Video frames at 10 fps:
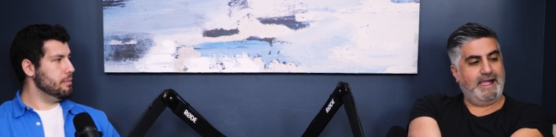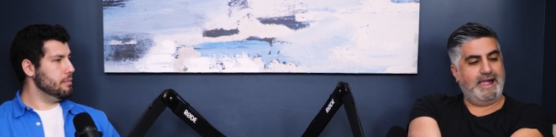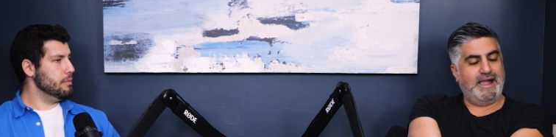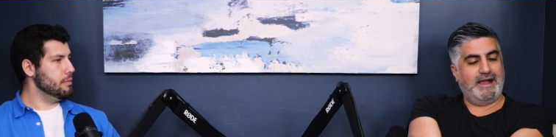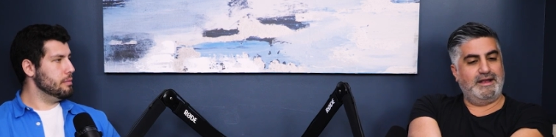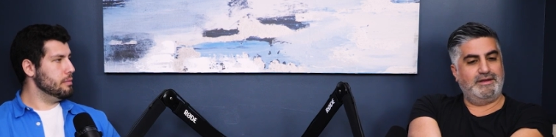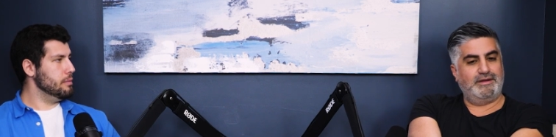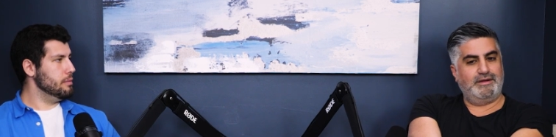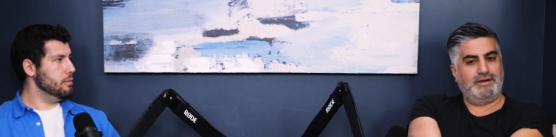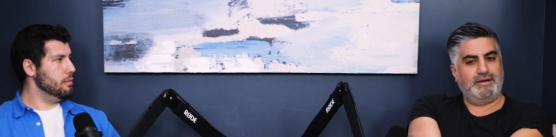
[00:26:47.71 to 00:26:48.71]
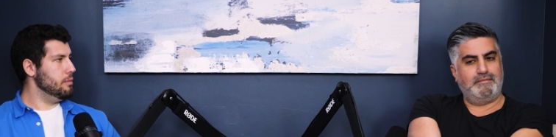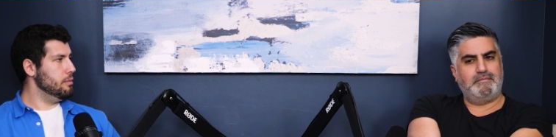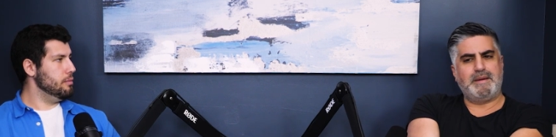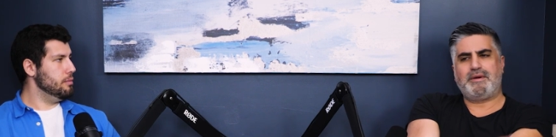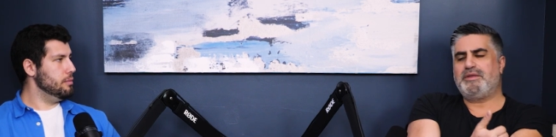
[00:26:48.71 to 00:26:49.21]
Speaker 1: and
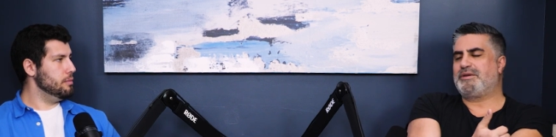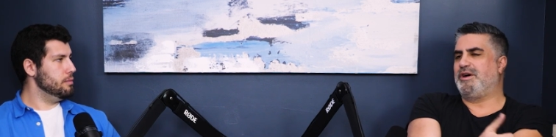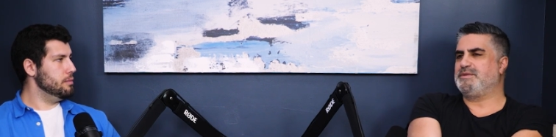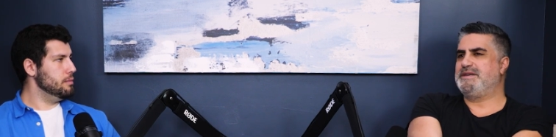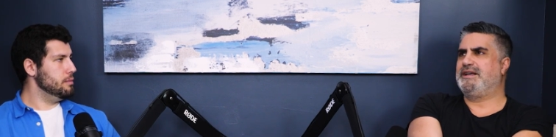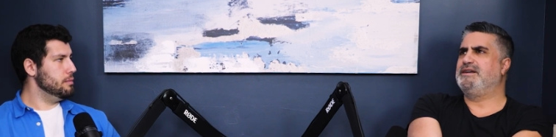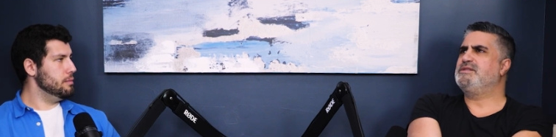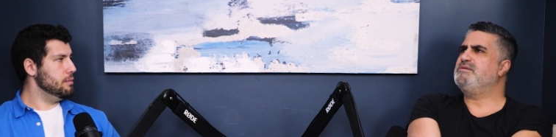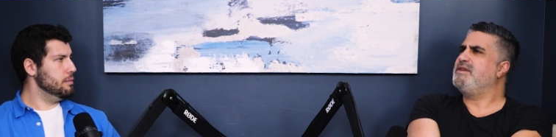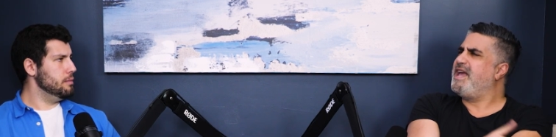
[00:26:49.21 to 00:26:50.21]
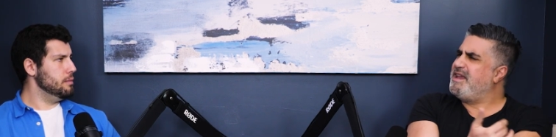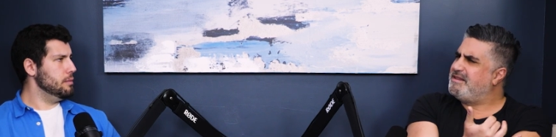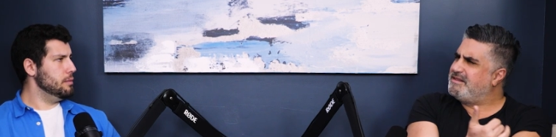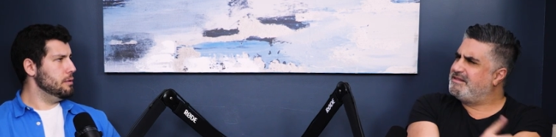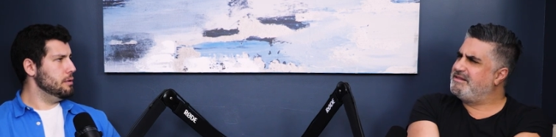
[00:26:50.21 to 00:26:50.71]
my brother calls me and goes,
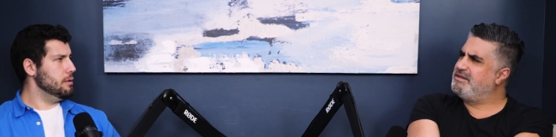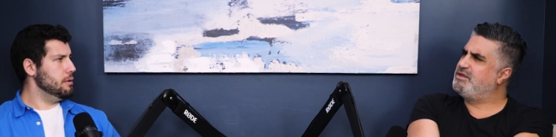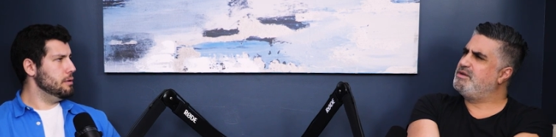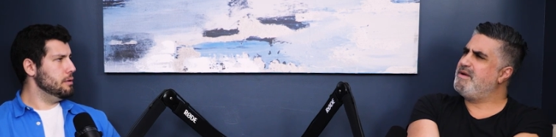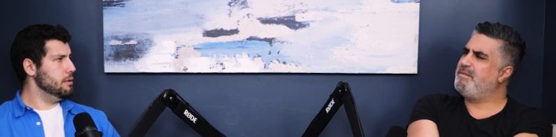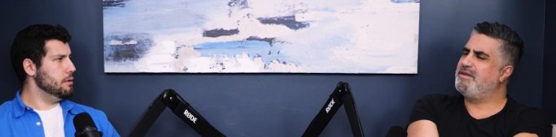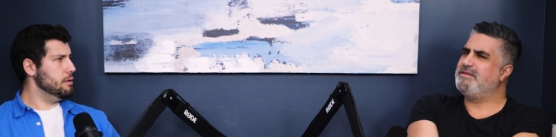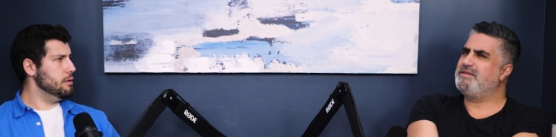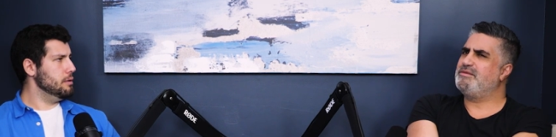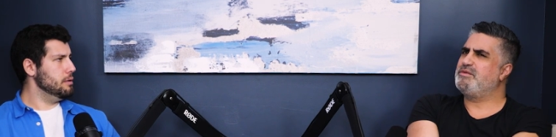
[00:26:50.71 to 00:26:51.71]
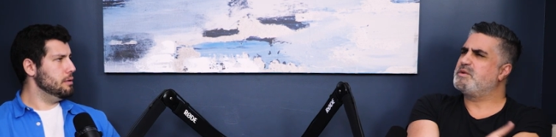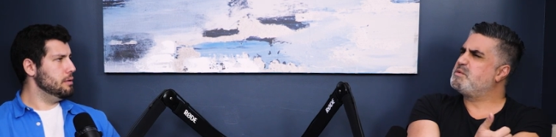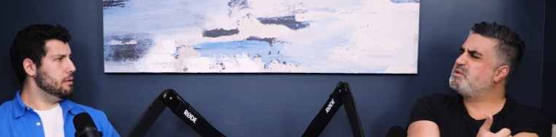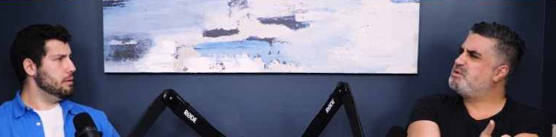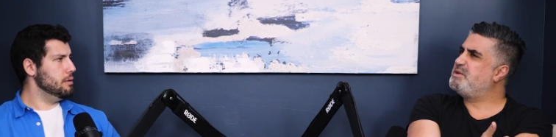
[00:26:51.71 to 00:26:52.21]
"Hey, do you remember we were
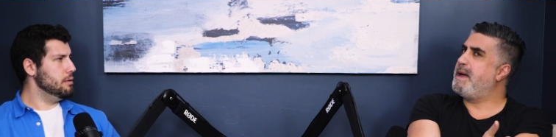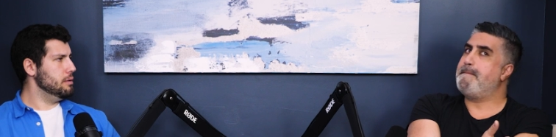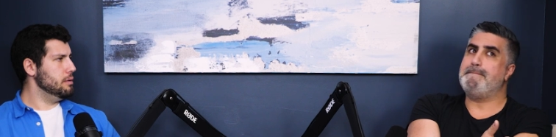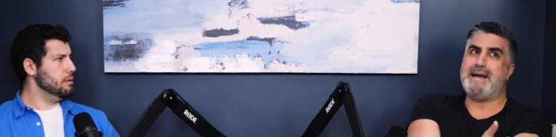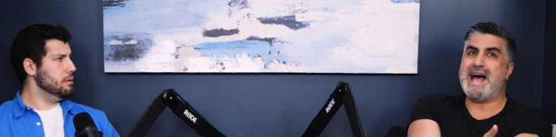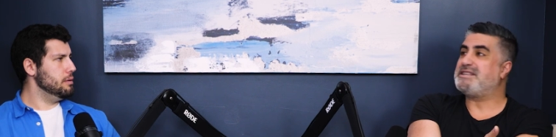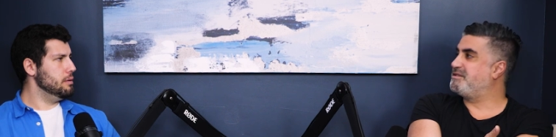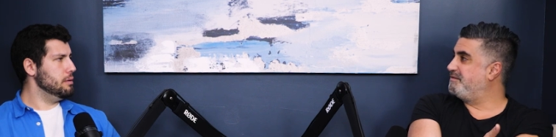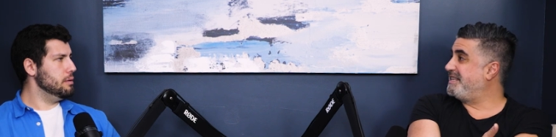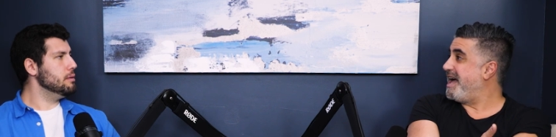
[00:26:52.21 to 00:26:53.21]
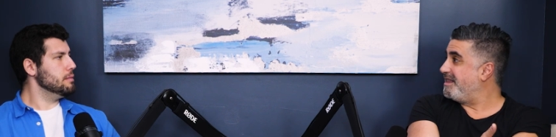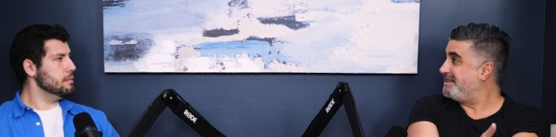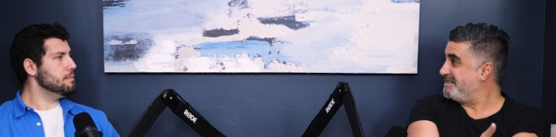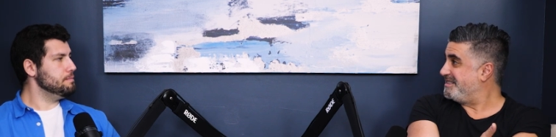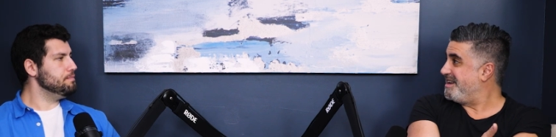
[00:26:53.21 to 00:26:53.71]
supposed to do that massive
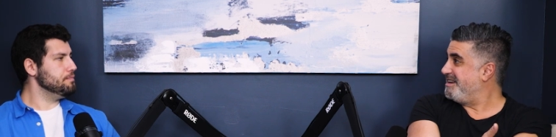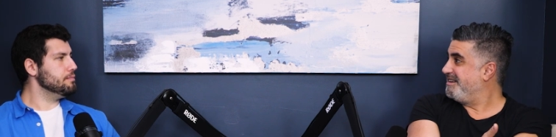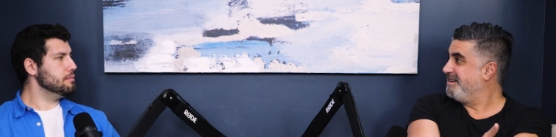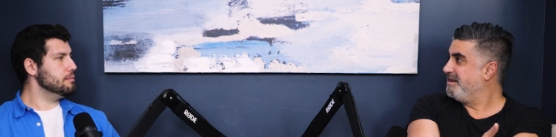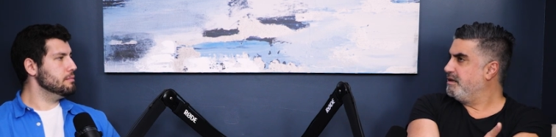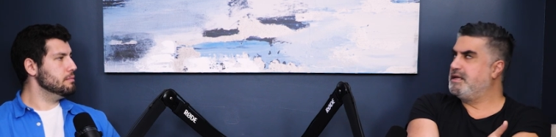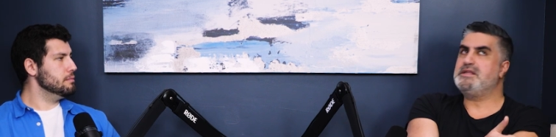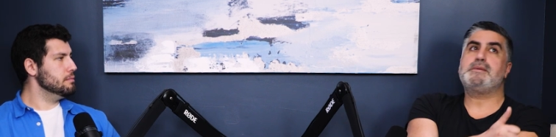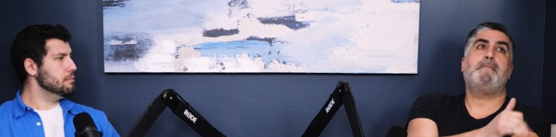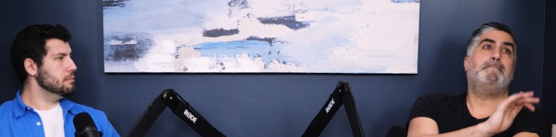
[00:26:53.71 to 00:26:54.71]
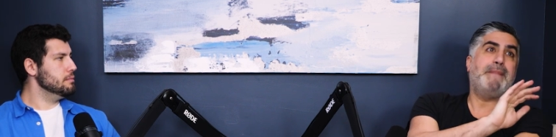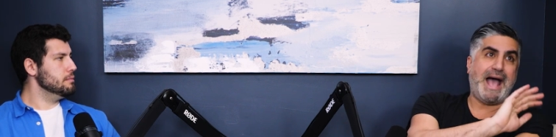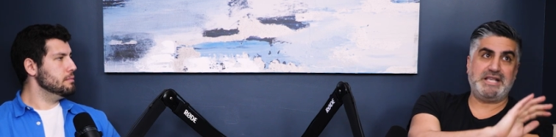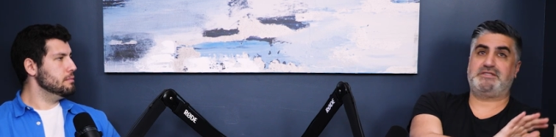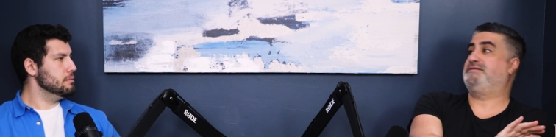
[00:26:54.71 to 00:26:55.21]
gala tonight? Like this
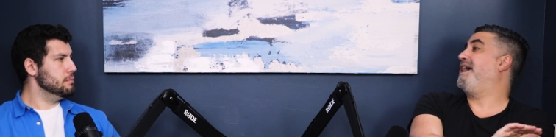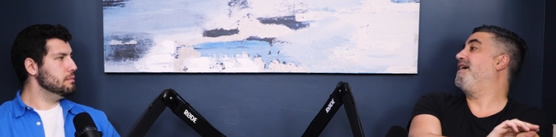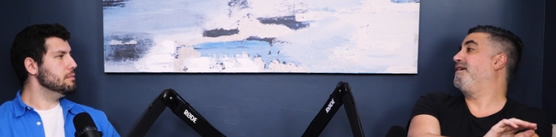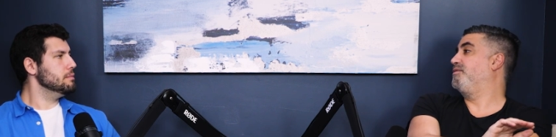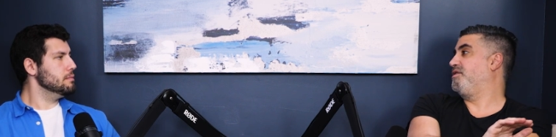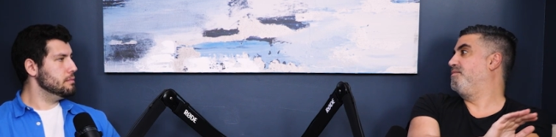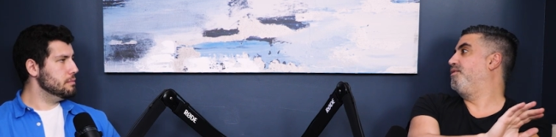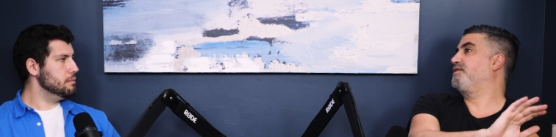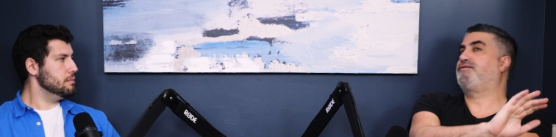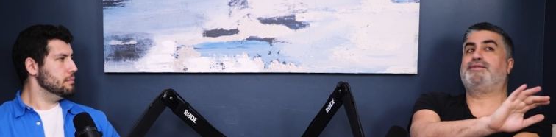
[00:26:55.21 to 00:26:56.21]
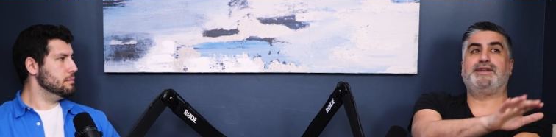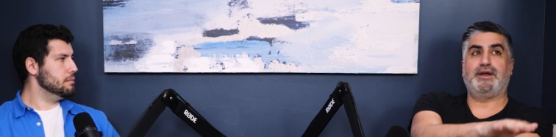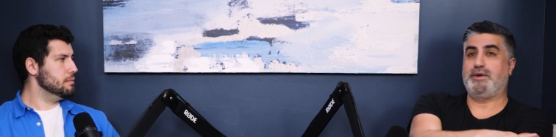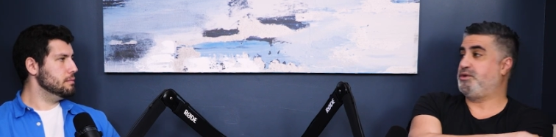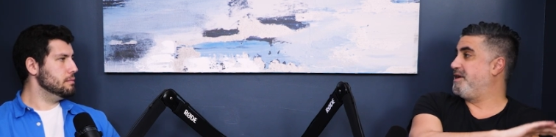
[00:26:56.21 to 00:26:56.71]
massive gala was on the books for a
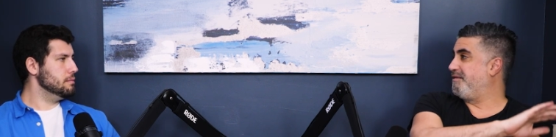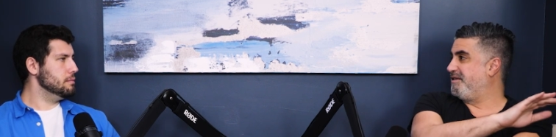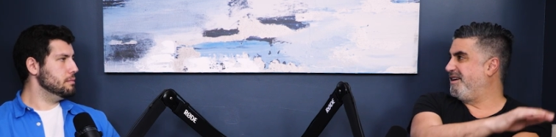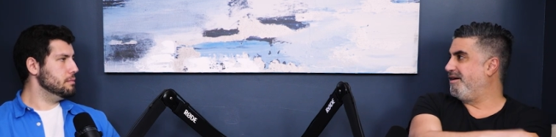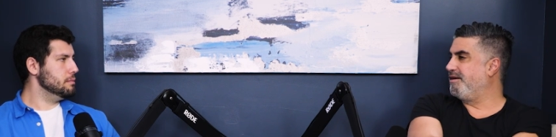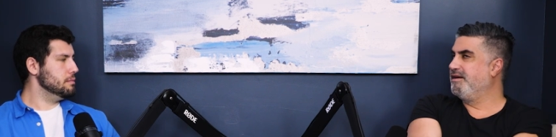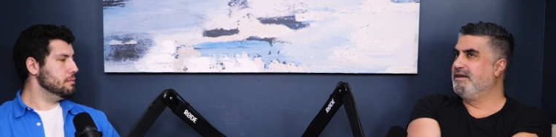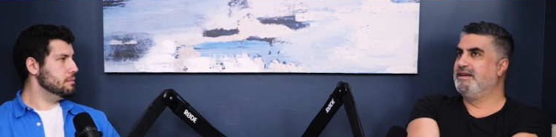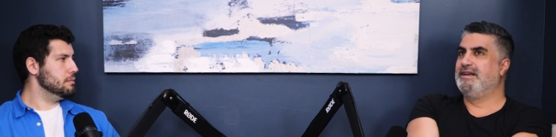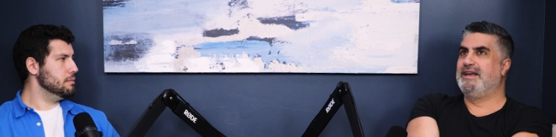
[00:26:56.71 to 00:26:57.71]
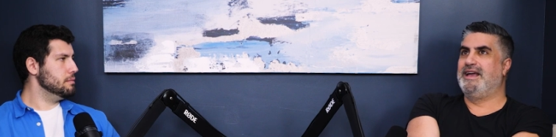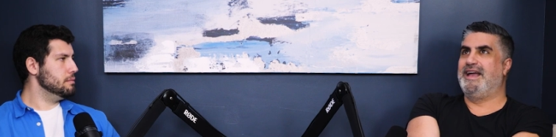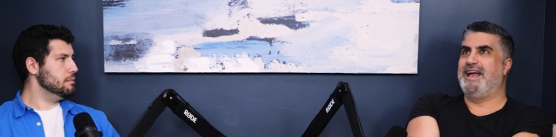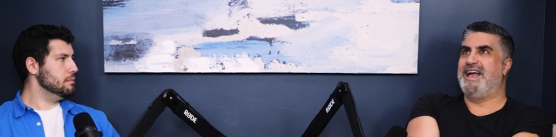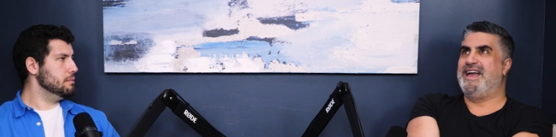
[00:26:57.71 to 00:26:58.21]
year. We do it every year."
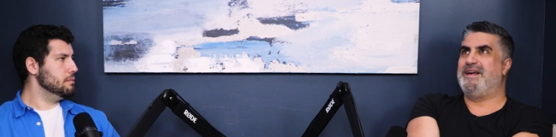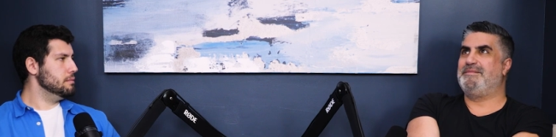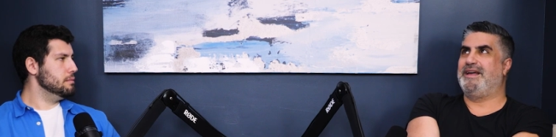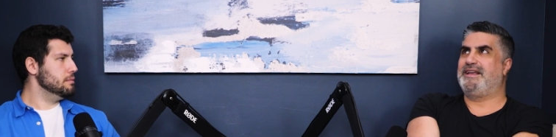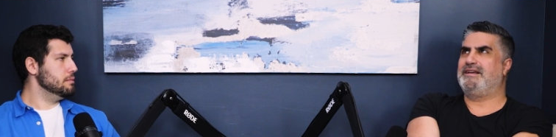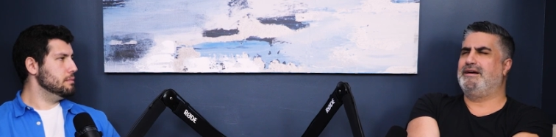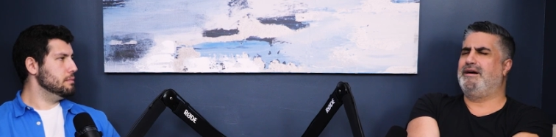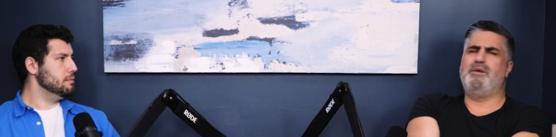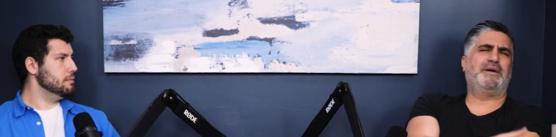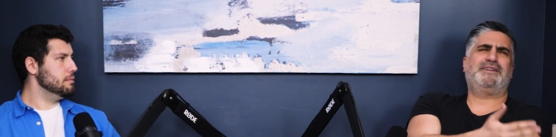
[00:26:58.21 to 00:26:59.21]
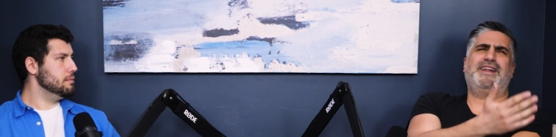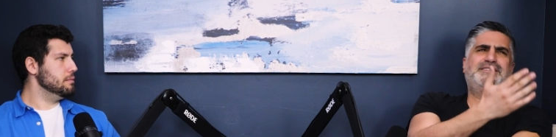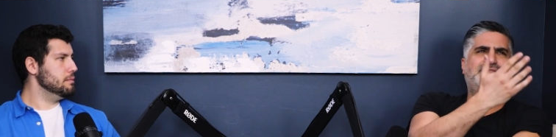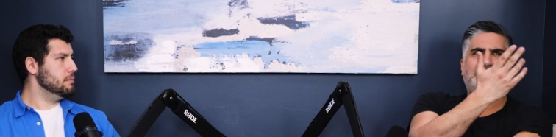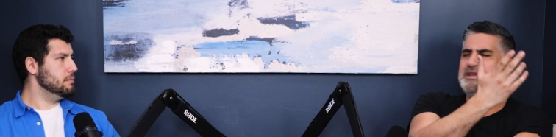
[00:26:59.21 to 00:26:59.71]
And I'm like, "Oh my god,
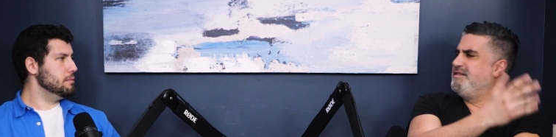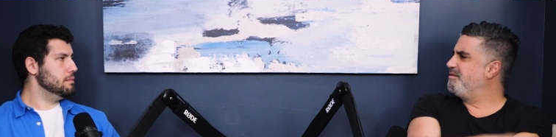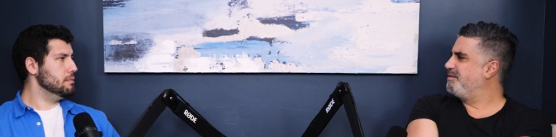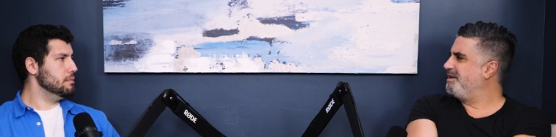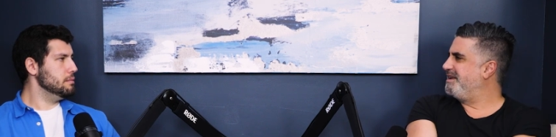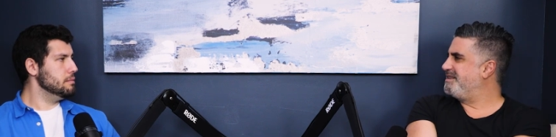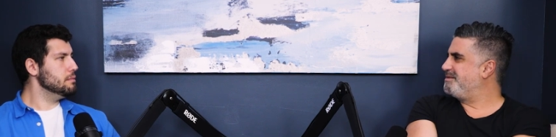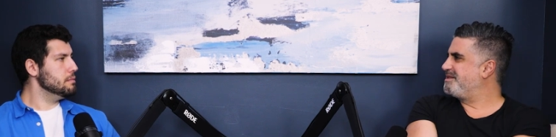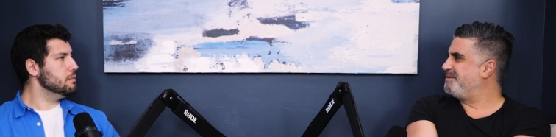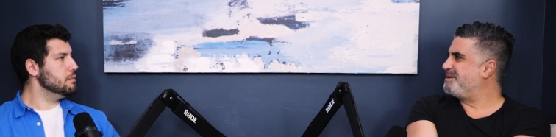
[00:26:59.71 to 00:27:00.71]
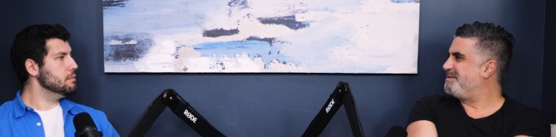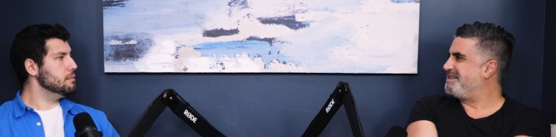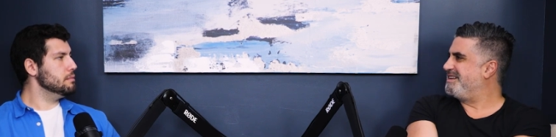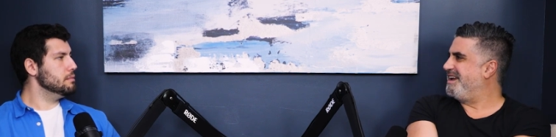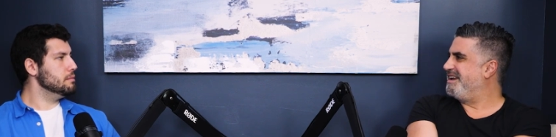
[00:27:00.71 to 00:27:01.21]
I didn't even realize it was supposed to be
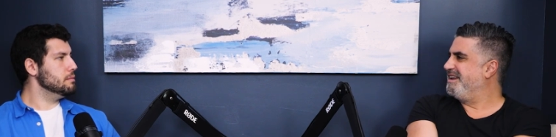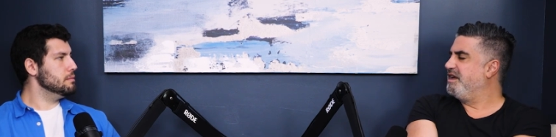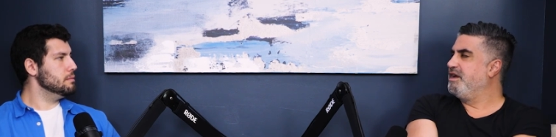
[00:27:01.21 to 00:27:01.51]
tonight."